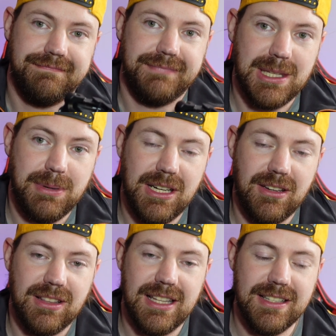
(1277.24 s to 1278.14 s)
depending
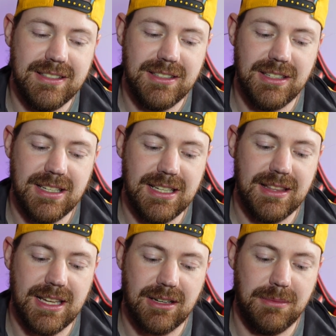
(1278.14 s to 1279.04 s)
on the lenses you need,
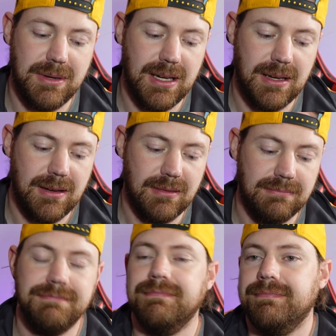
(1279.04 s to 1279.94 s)
that could be
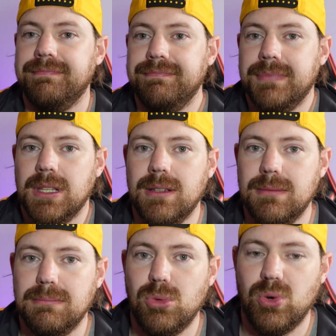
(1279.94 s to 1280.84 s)

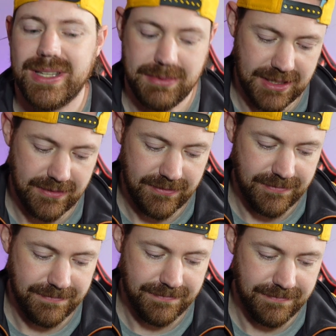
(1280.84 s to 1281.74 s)
more expensive.
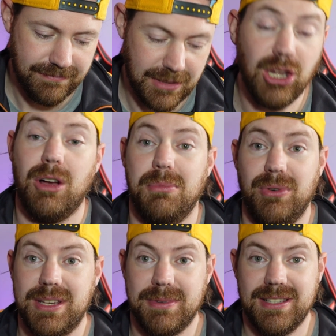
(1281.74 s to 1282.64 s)
A lot more
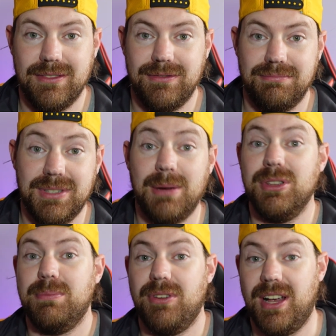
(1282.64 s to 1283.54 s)
expensive. Double
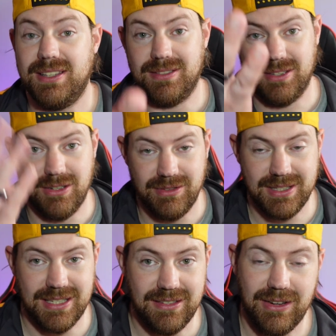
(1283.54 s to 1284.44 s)
the price of a
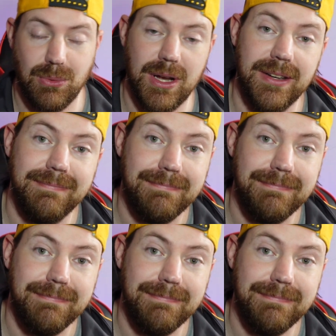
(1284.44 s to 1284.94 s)
ZV1.